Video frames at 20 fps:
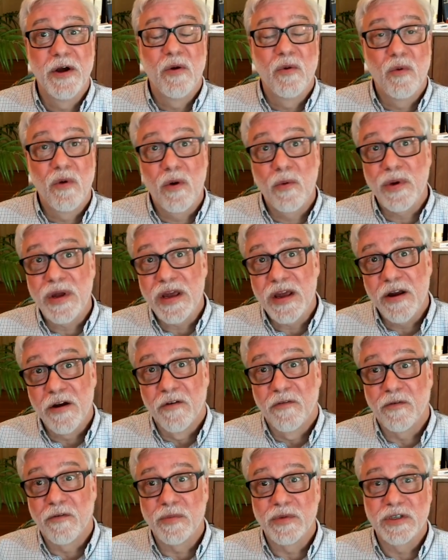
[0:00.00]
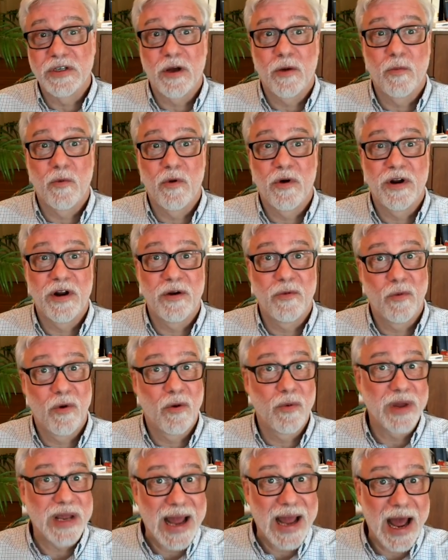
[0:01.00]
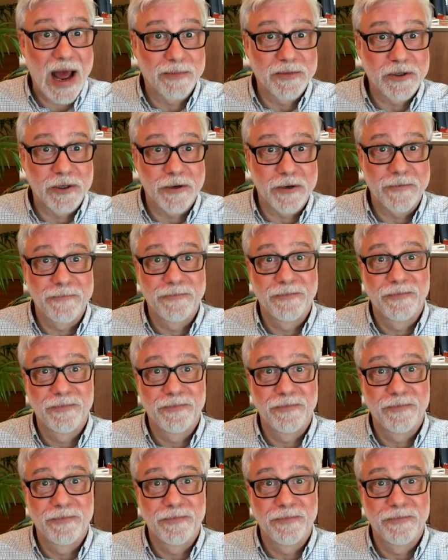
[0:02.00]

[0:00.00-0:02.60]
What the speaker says: what we hear from someone and what we capture.